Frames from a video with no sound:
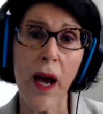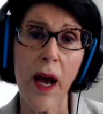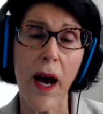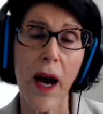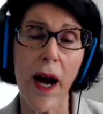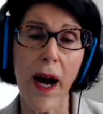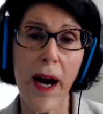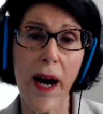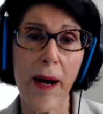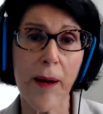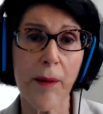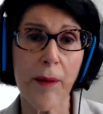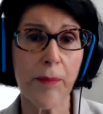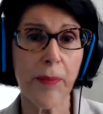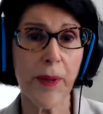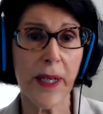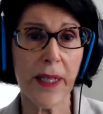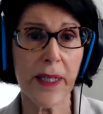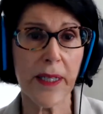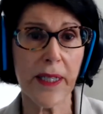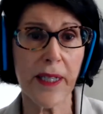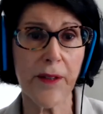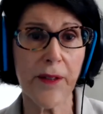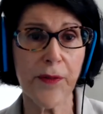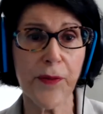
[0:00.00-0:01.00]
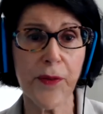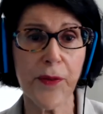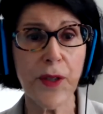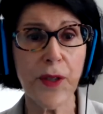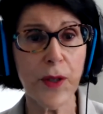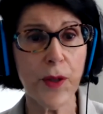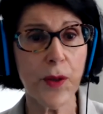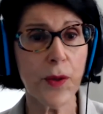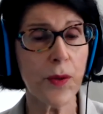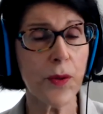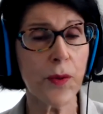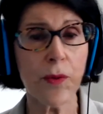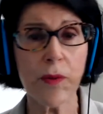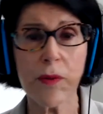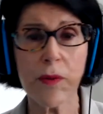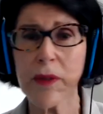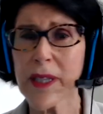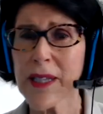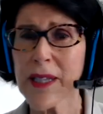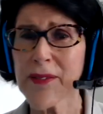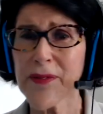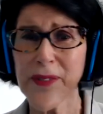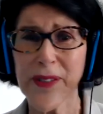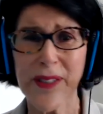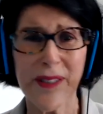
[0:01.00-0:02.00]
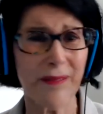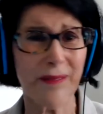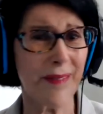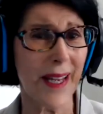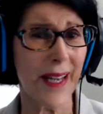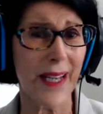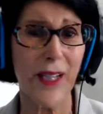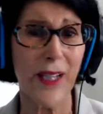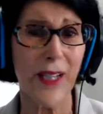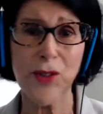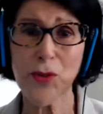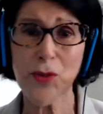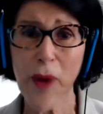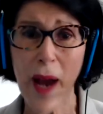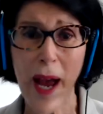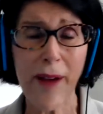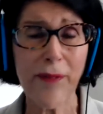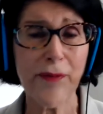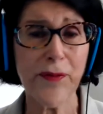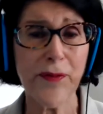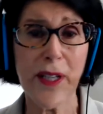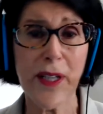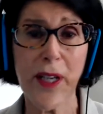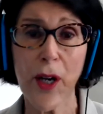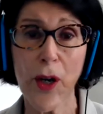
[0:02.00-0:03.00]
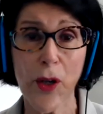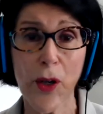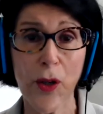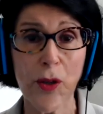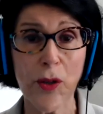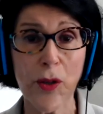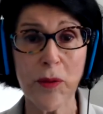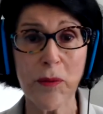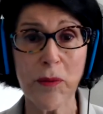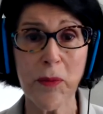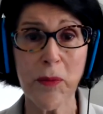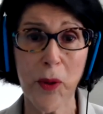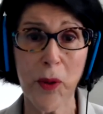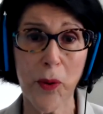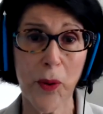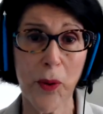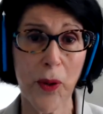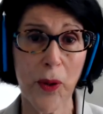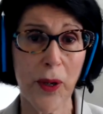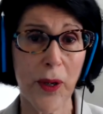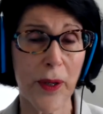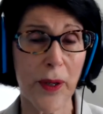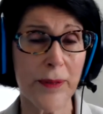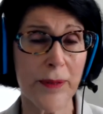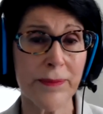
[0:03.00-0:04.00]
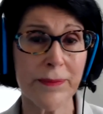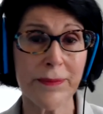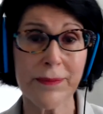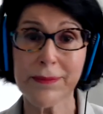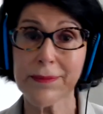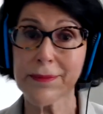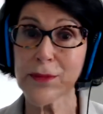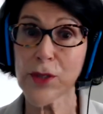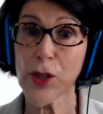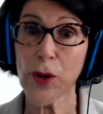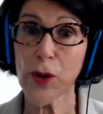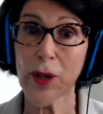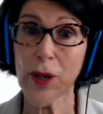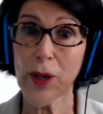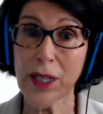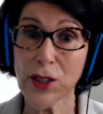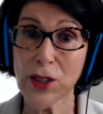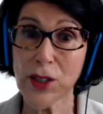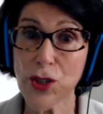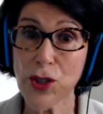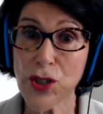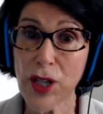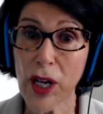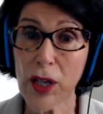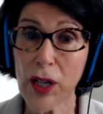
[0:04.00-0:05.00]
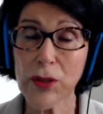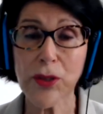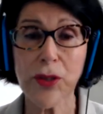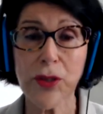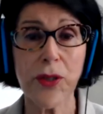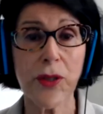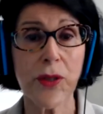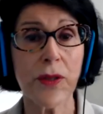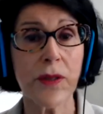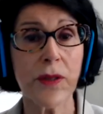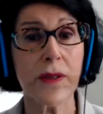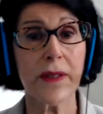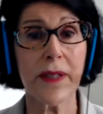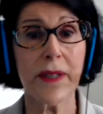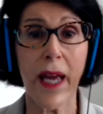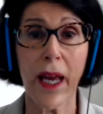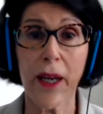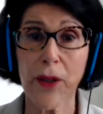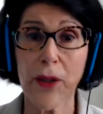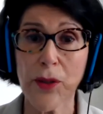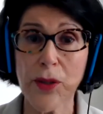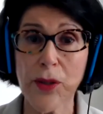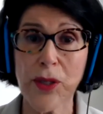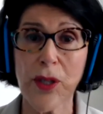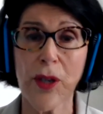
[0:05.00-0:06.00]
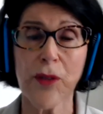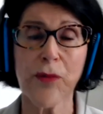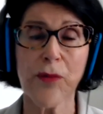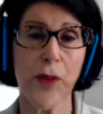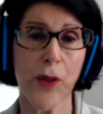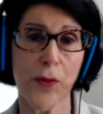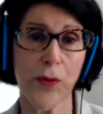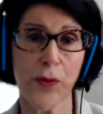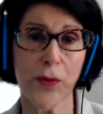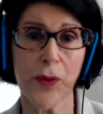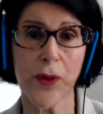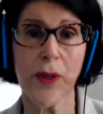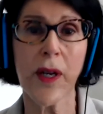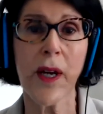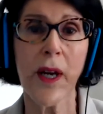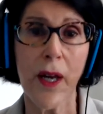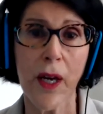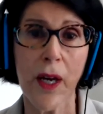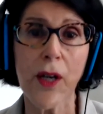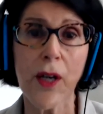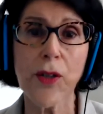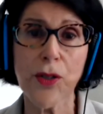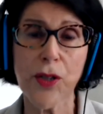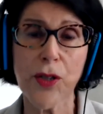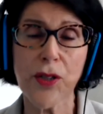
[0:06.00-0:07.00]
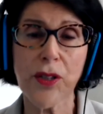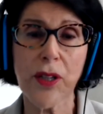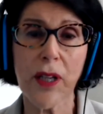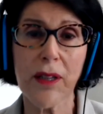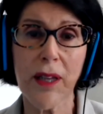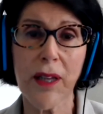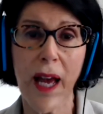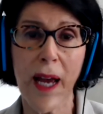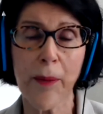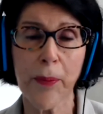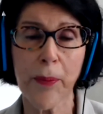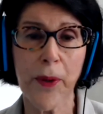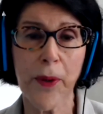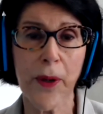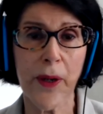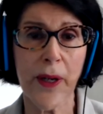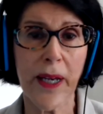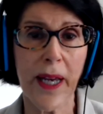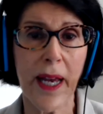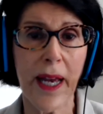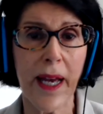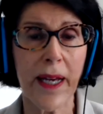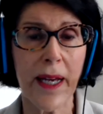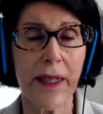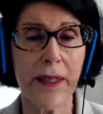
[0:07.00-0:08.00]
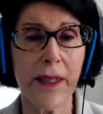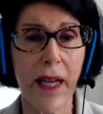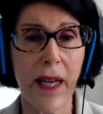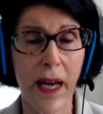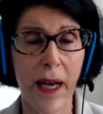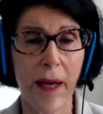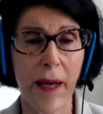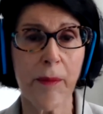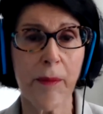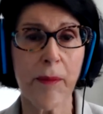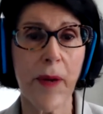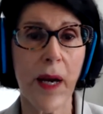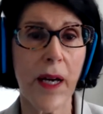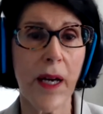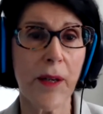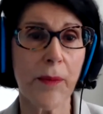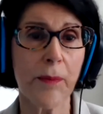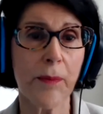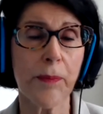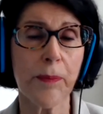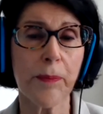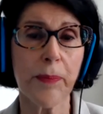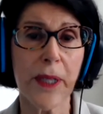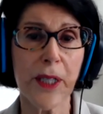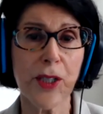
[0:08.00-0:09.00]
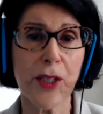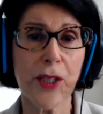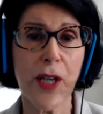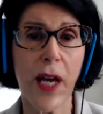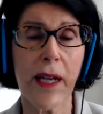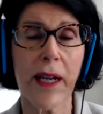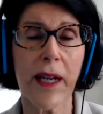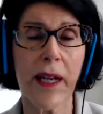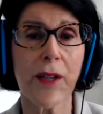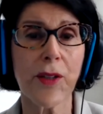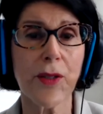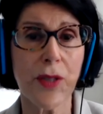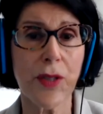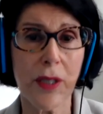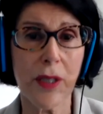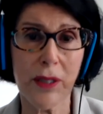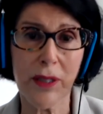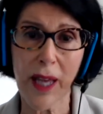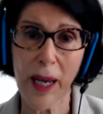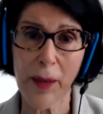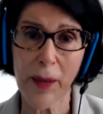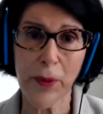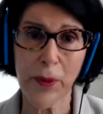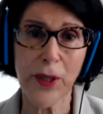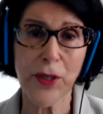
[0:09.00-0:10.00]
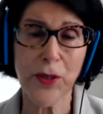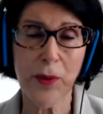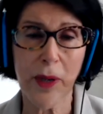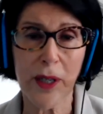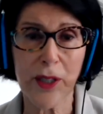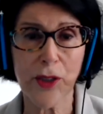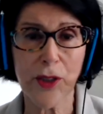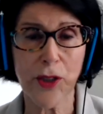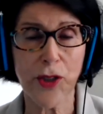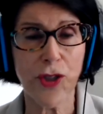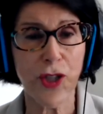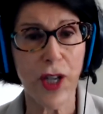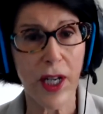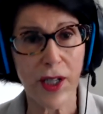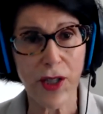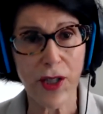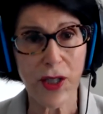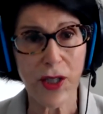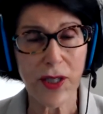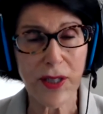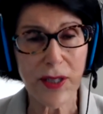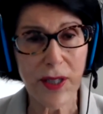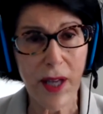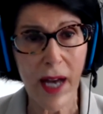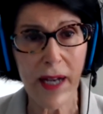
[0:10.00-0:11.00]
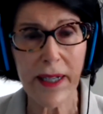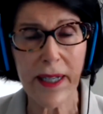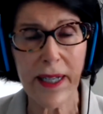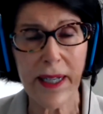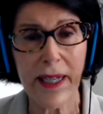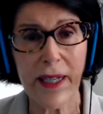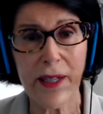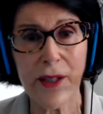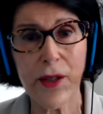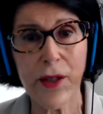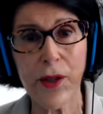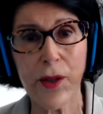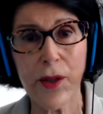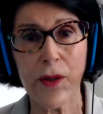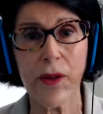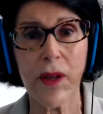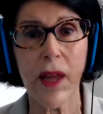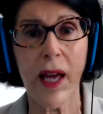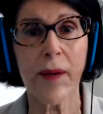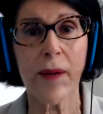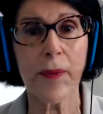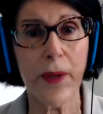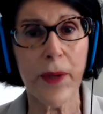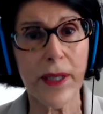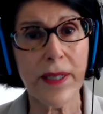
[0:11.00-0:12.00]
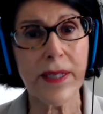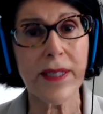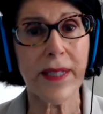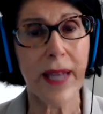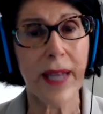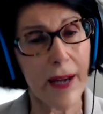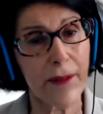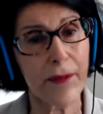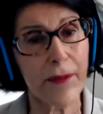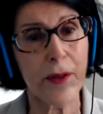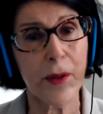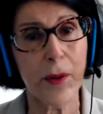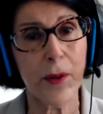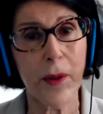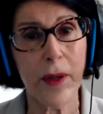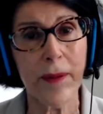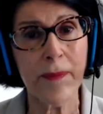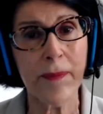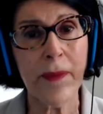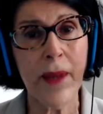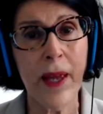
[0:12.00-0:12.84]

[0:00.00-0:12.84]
But if you live in like a drafty home or you're unsheltered, get yourself over to the library. And a big shout out to Library Director Jane Shisaki and her library staff who are